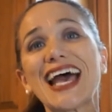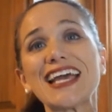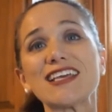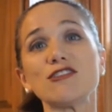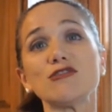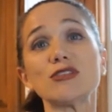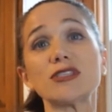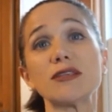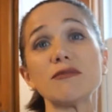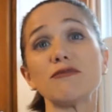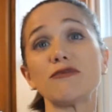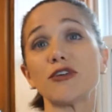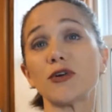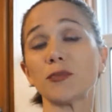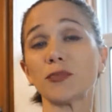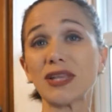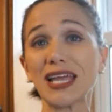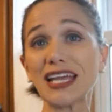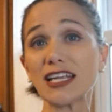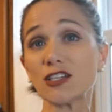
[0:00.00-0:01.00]
I use them for
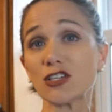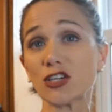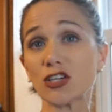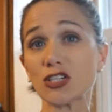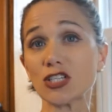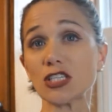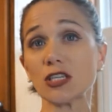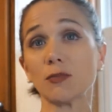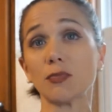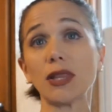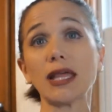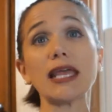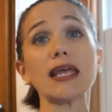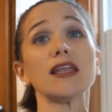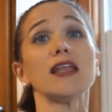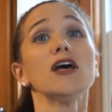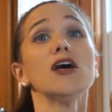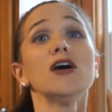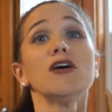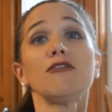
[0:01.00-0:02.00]
planters to
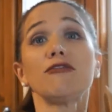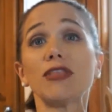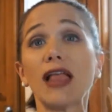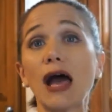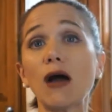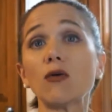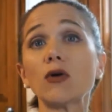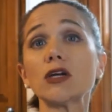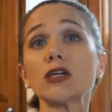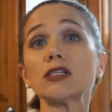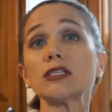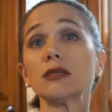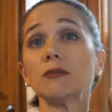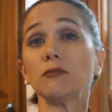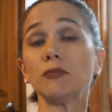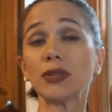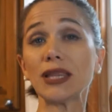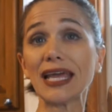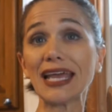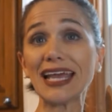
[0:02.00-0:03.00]
plant flowers
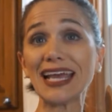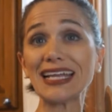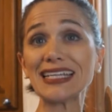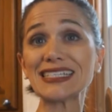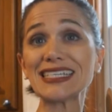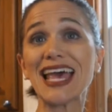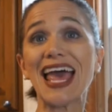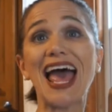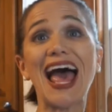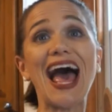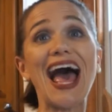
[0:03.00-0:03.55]
and plants.